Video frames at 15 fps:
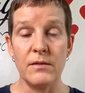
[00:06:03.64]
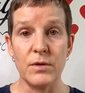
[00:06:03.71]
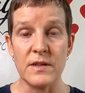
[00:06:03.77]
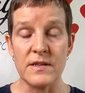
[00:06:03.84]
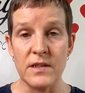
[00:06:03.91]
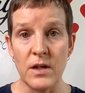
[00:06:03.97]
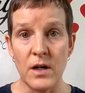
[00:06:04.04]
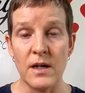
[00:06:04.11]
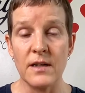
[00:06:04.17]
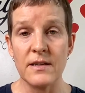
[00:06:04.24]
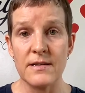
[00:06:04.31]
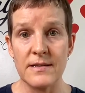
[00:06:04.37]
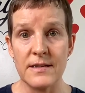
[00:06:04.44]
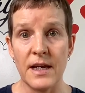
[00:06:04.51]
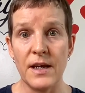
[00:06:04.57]
it was not
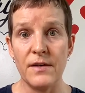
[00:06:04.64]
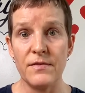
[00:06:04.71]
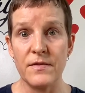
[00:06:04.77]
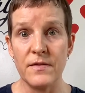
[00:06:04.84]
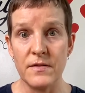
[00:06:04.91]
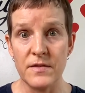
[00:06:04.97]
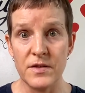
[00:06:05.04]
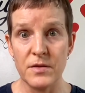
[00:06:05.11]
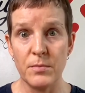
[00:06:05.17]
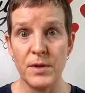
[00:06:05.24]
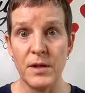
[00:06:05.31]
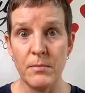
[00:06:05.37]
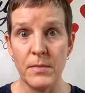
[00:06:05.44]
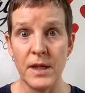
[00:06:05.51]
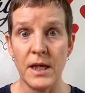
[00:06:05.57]
safe to
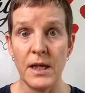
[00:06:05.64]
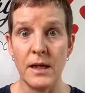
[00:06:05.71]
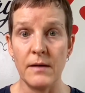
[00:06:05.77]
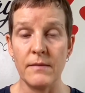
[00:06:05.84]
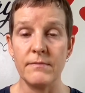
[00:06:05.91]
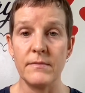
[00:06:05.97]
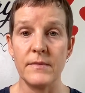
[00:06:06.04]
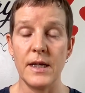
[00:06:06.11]
be me.